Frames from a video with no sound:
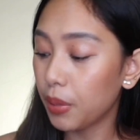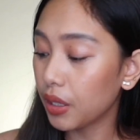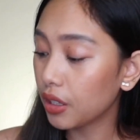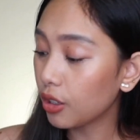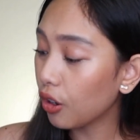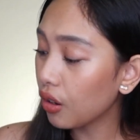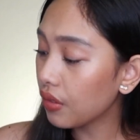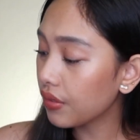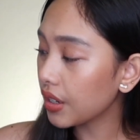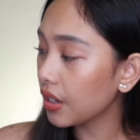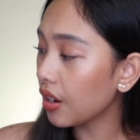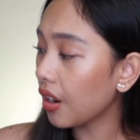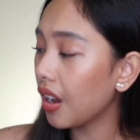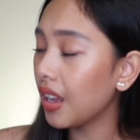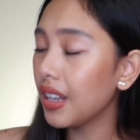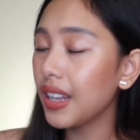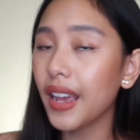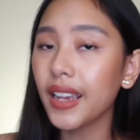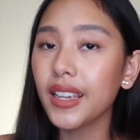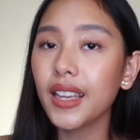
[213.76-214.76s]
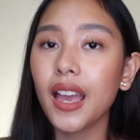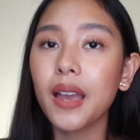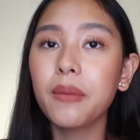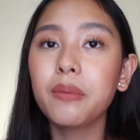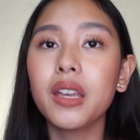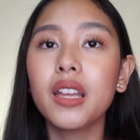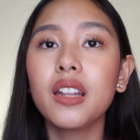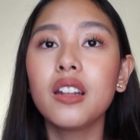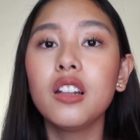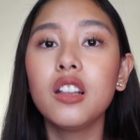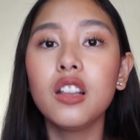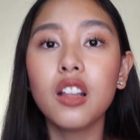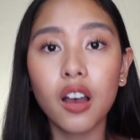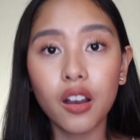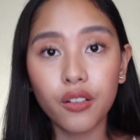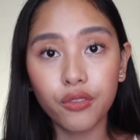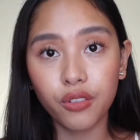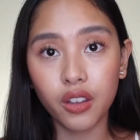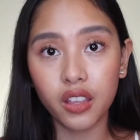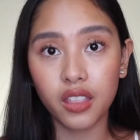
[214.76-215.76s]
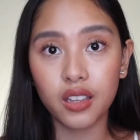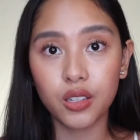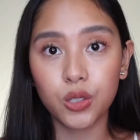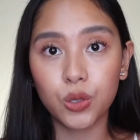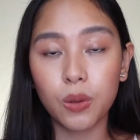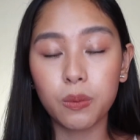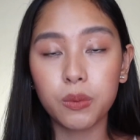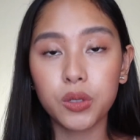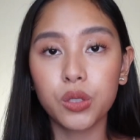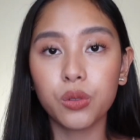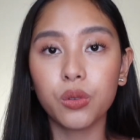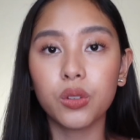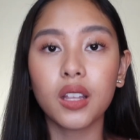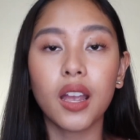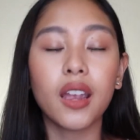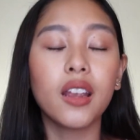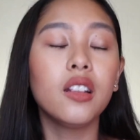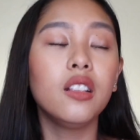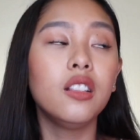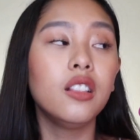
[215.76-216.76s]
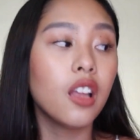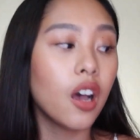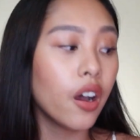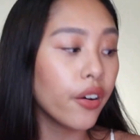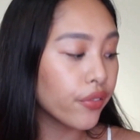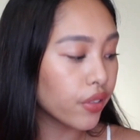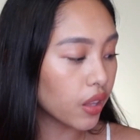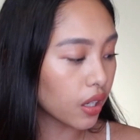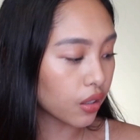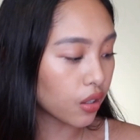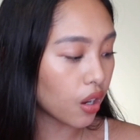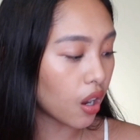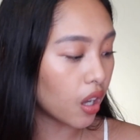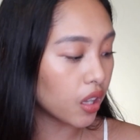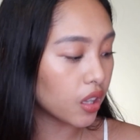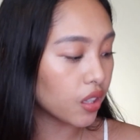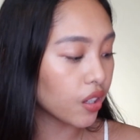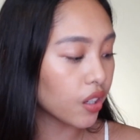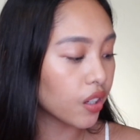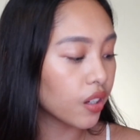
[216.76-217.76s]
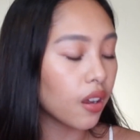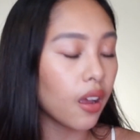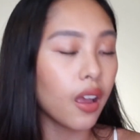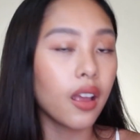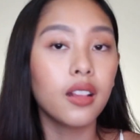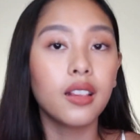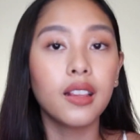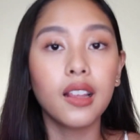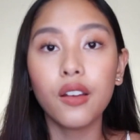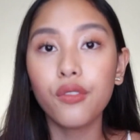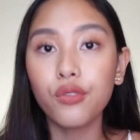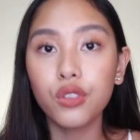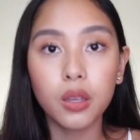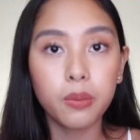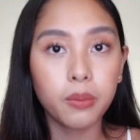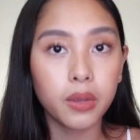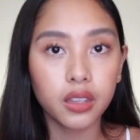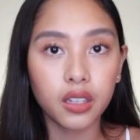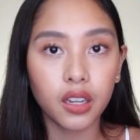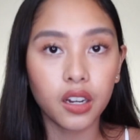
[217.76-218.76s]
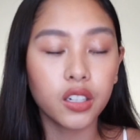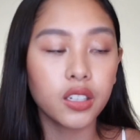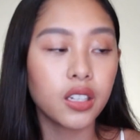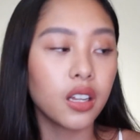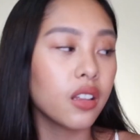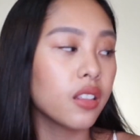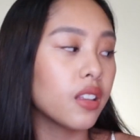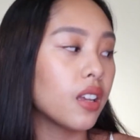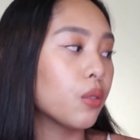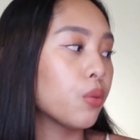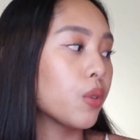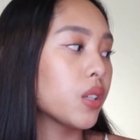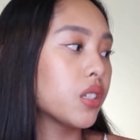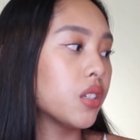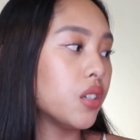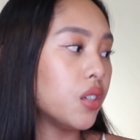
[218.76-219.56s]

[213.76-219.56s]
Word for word: But overall, I am in love with the swimsuit. I love the color. I love the material that was